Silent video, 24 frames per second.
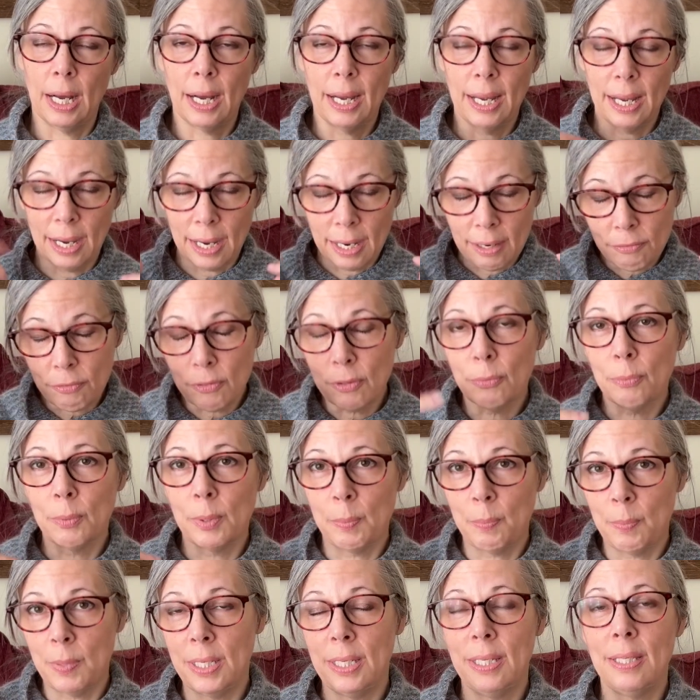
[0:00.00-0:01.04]
I have to
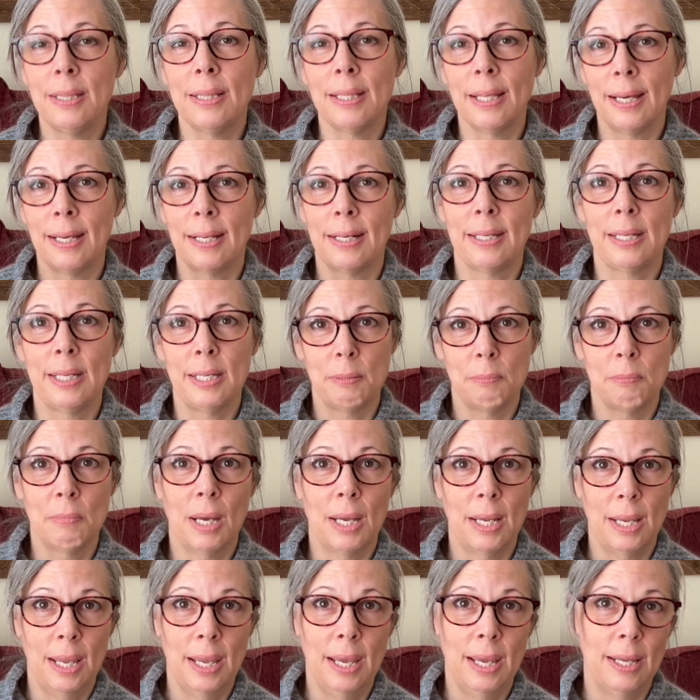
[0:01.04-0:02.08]
repeat that in
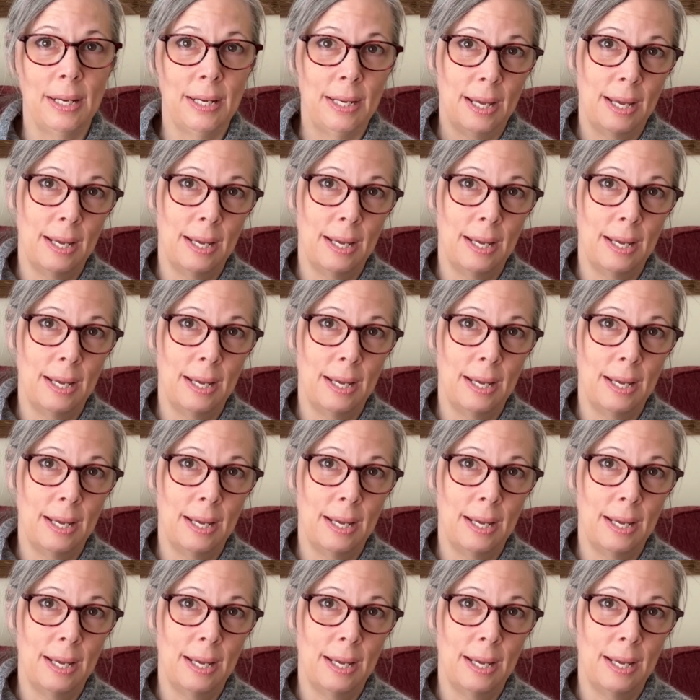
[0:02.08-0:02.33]
my head